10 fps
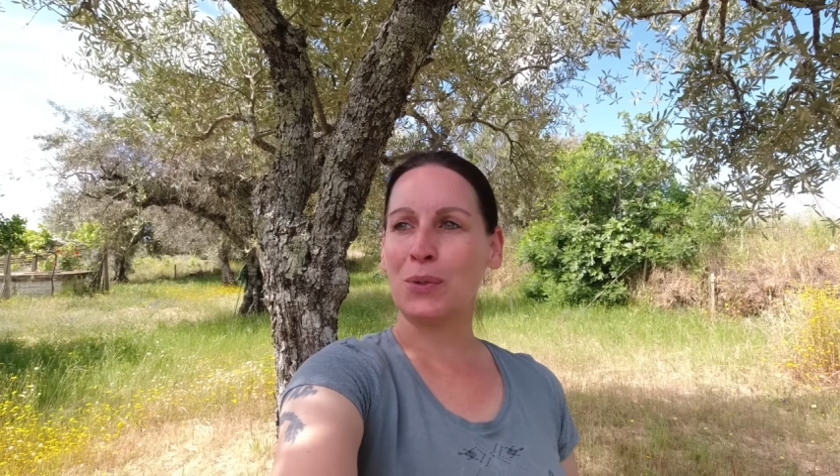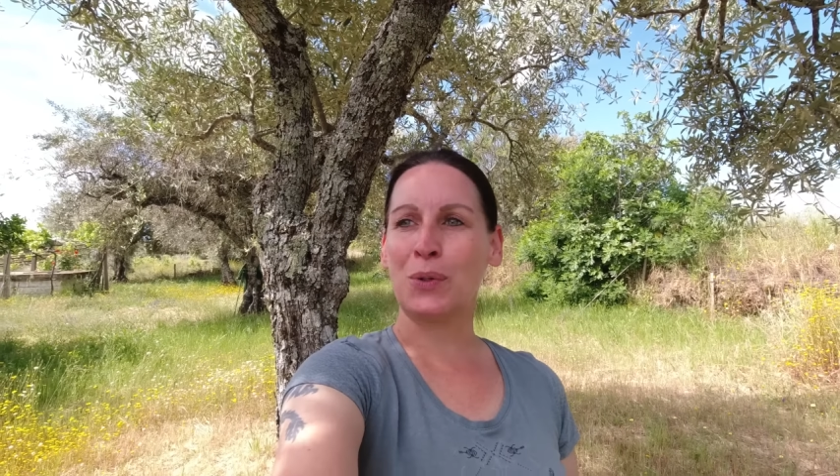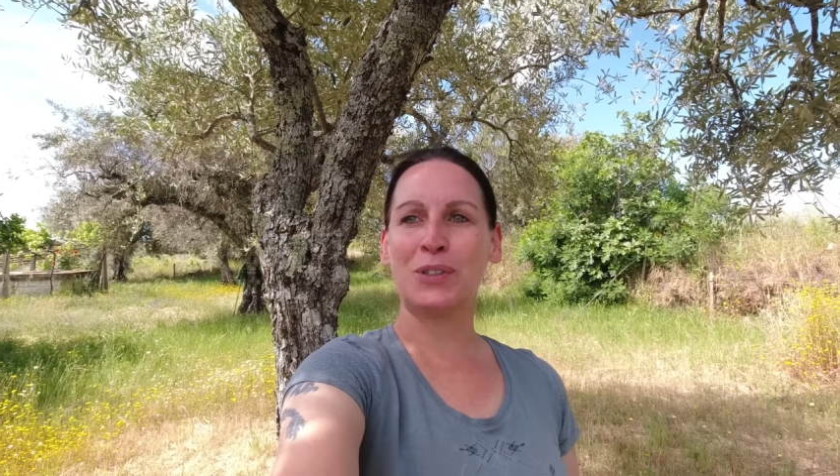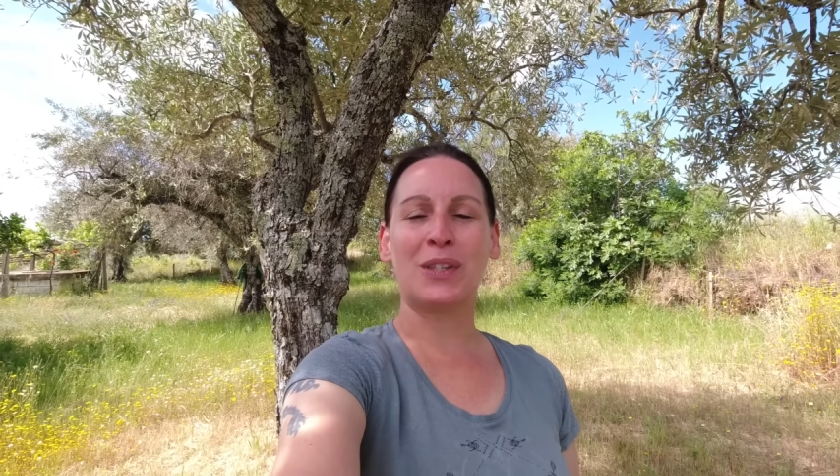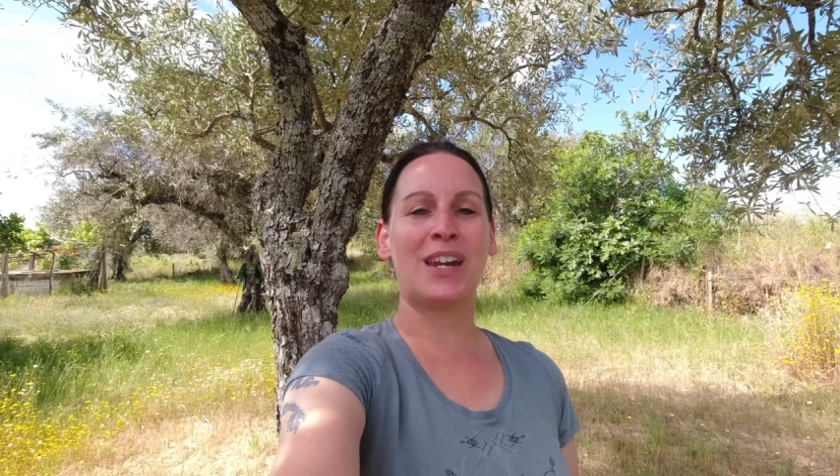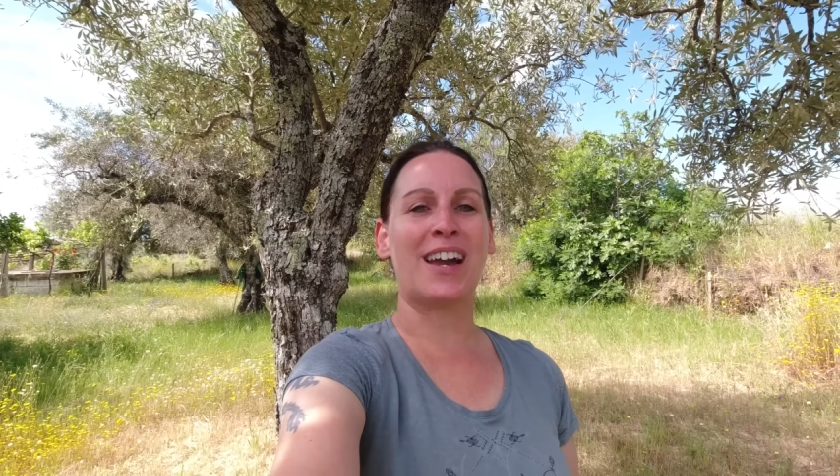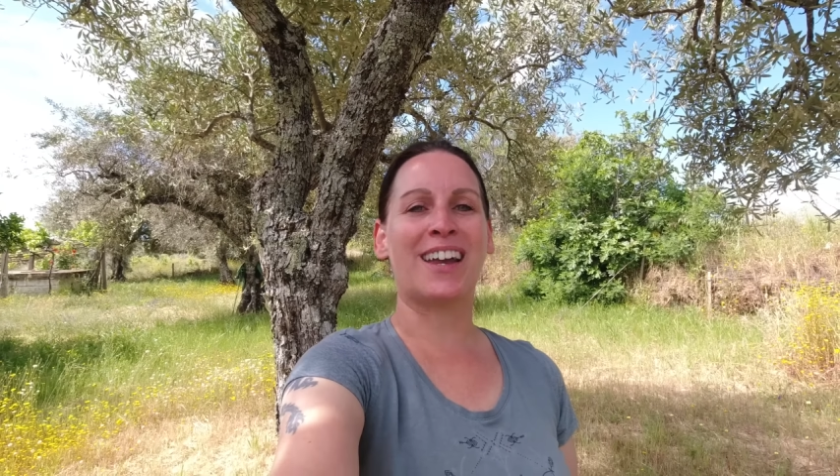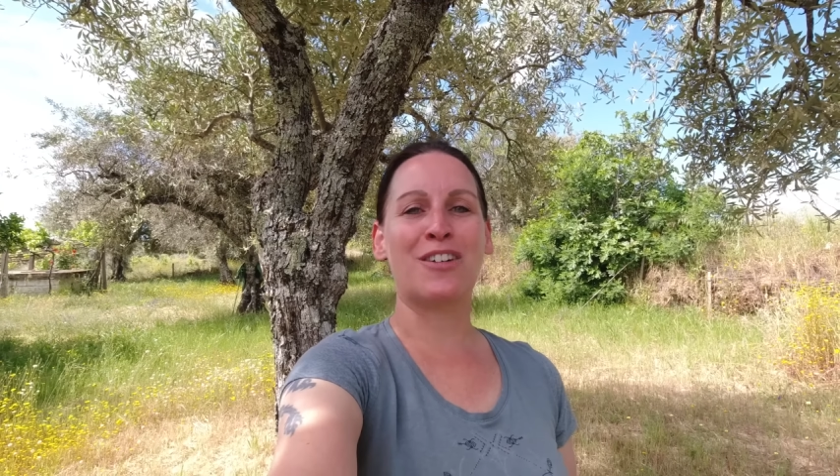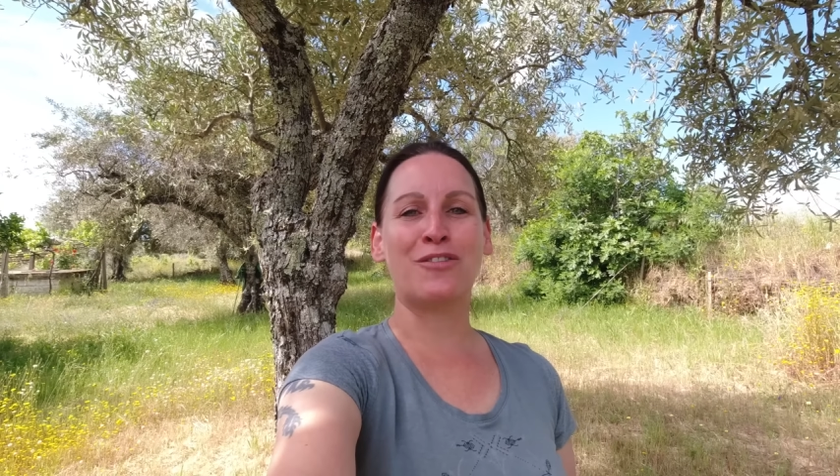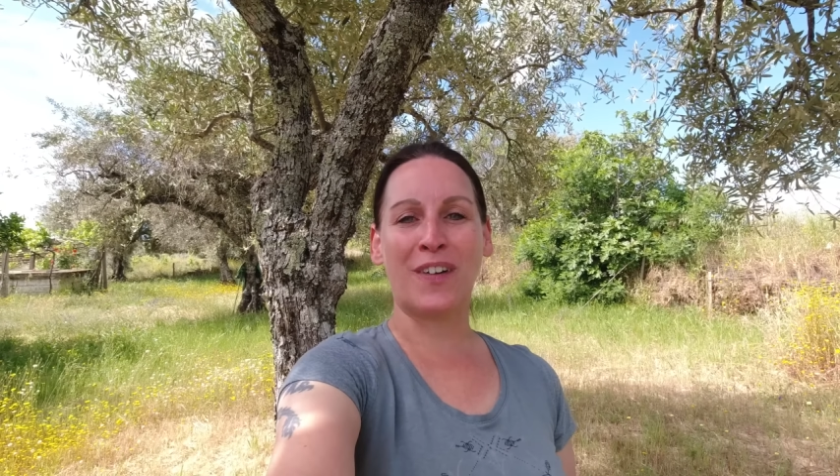door so that I
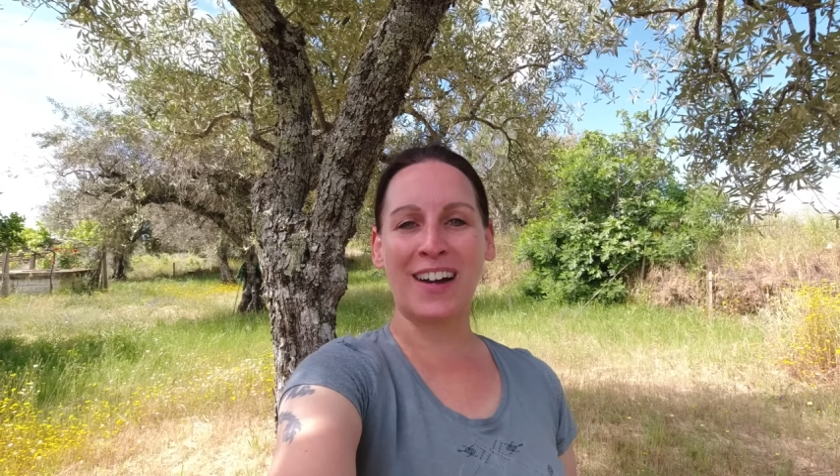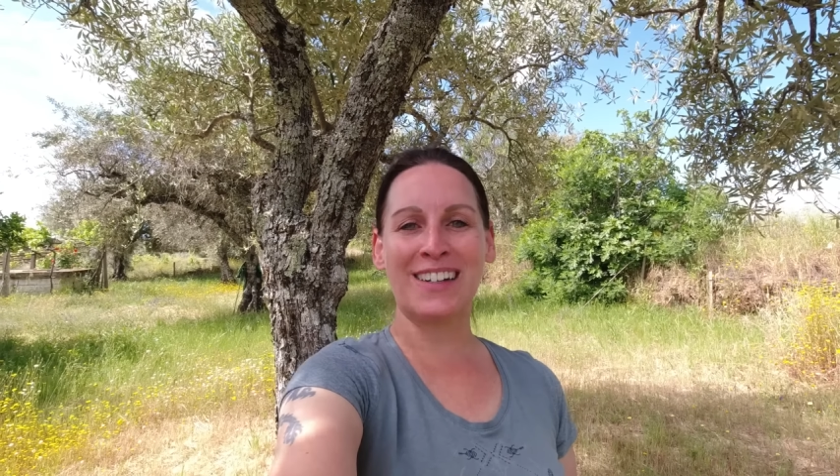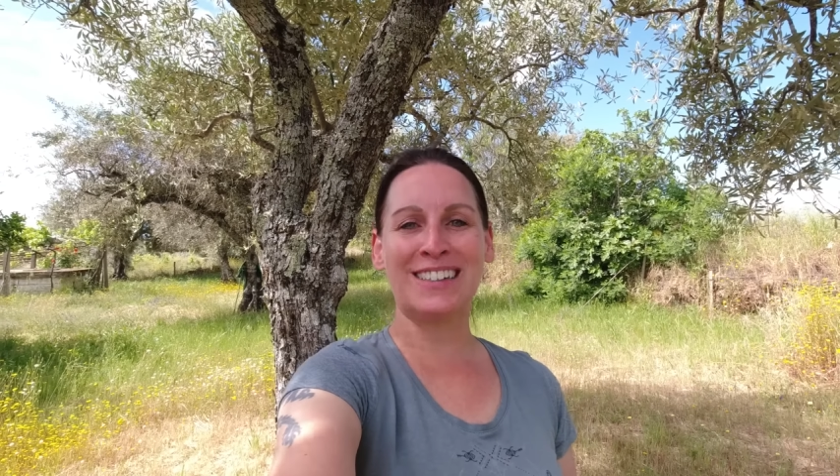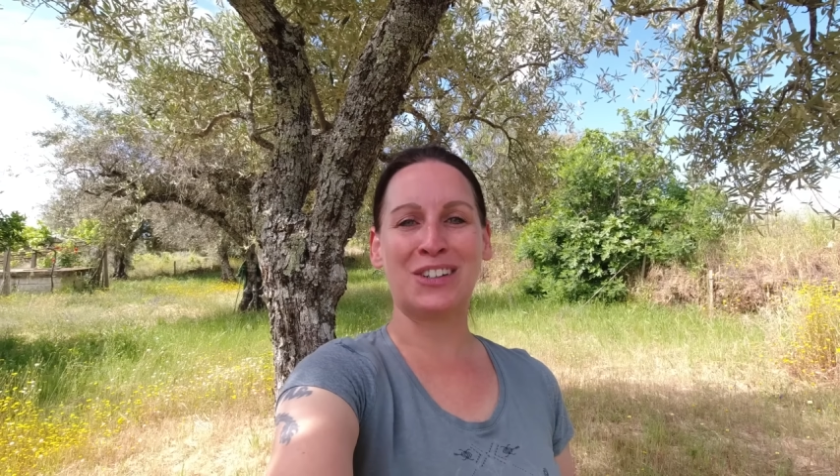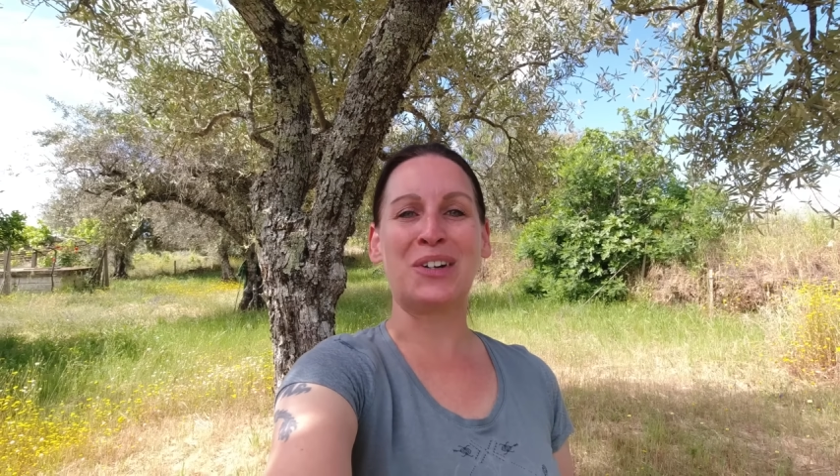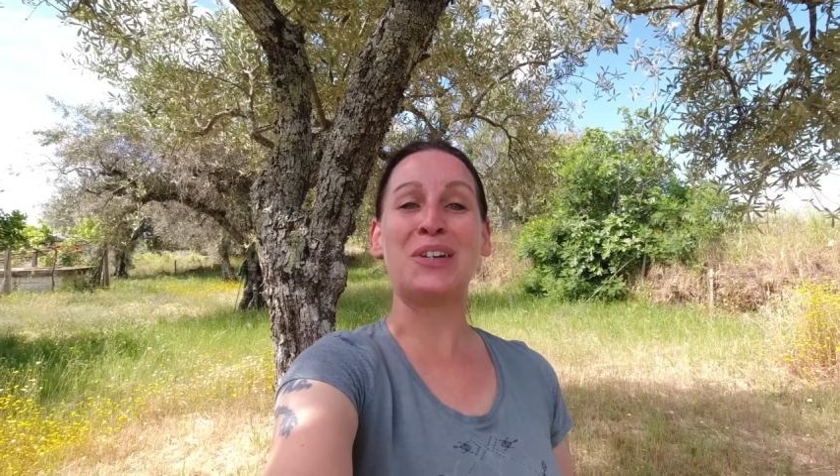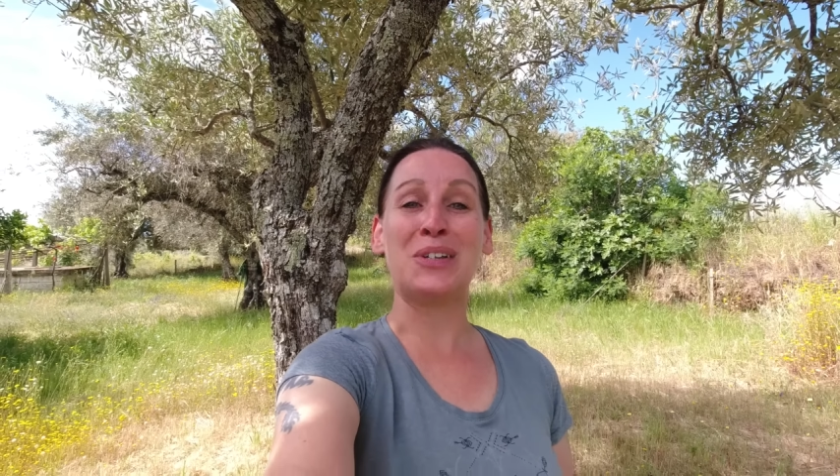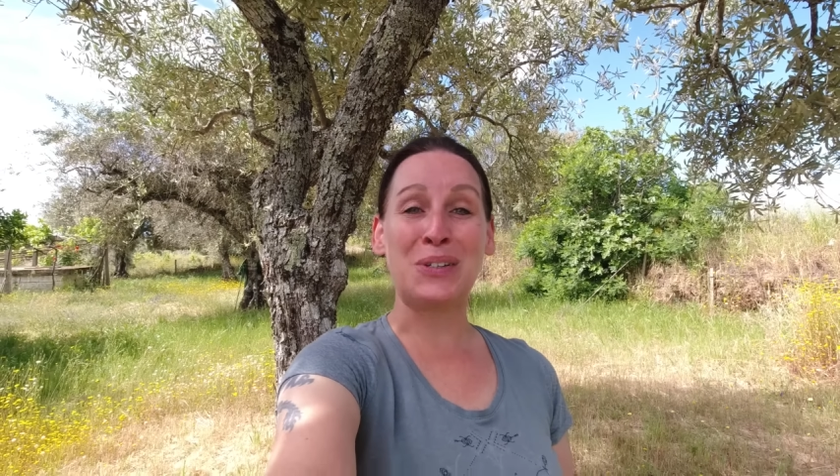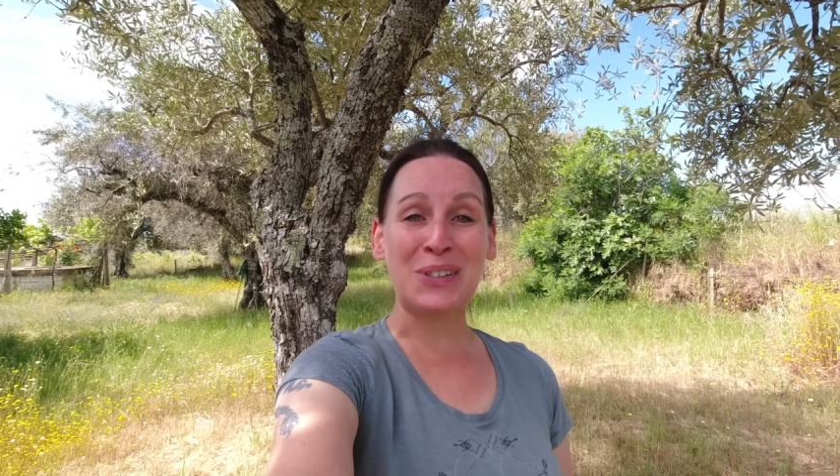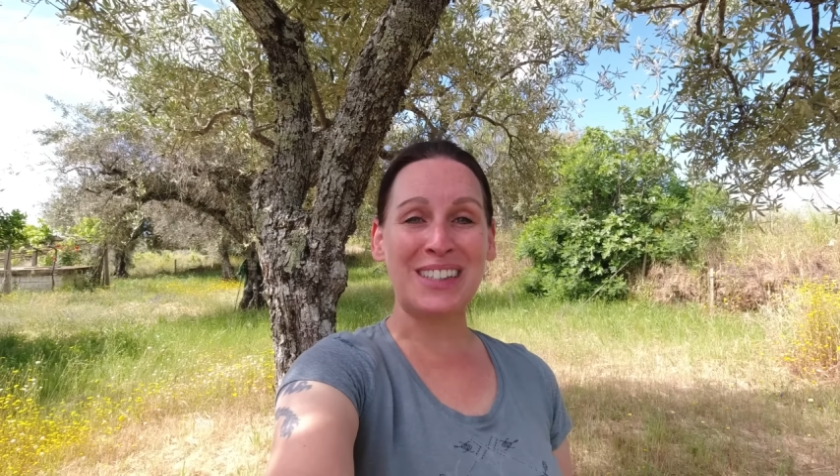can finally start
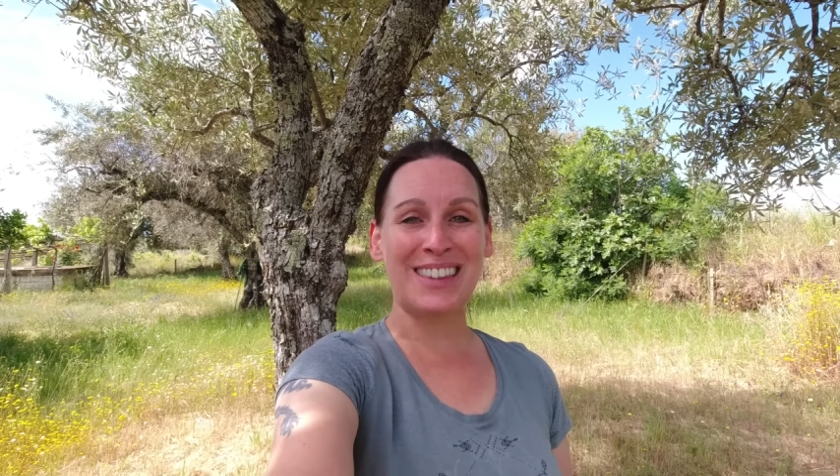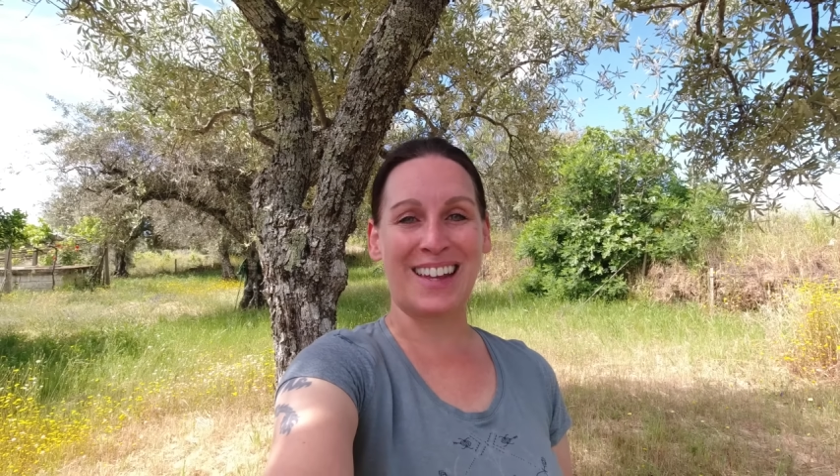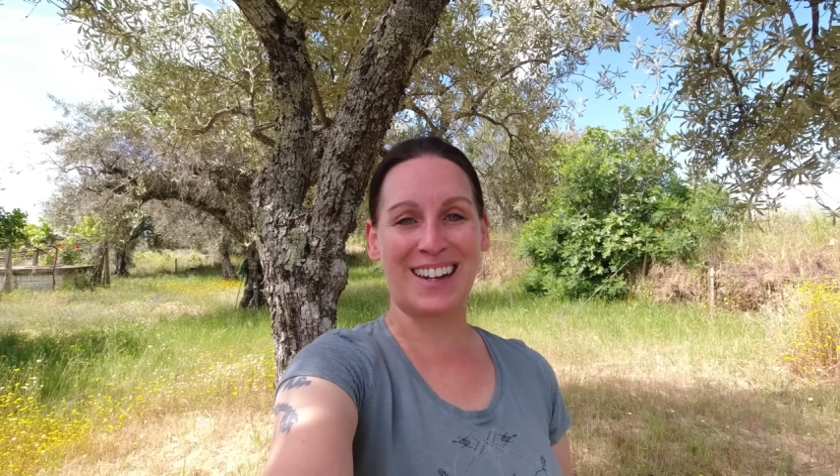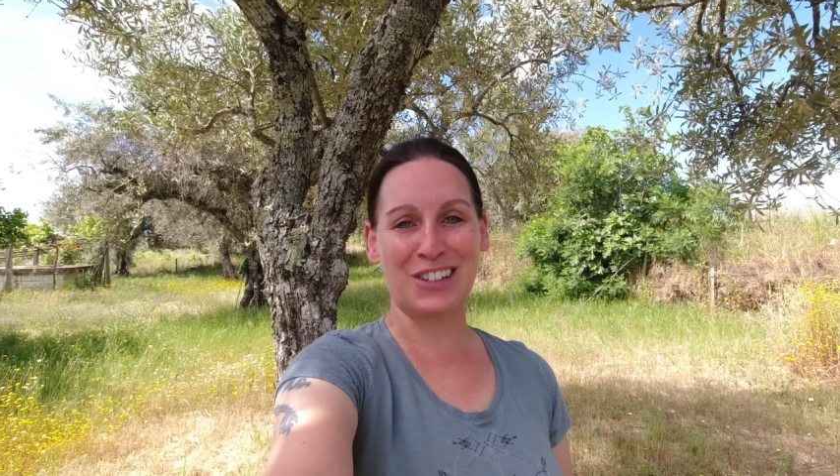using that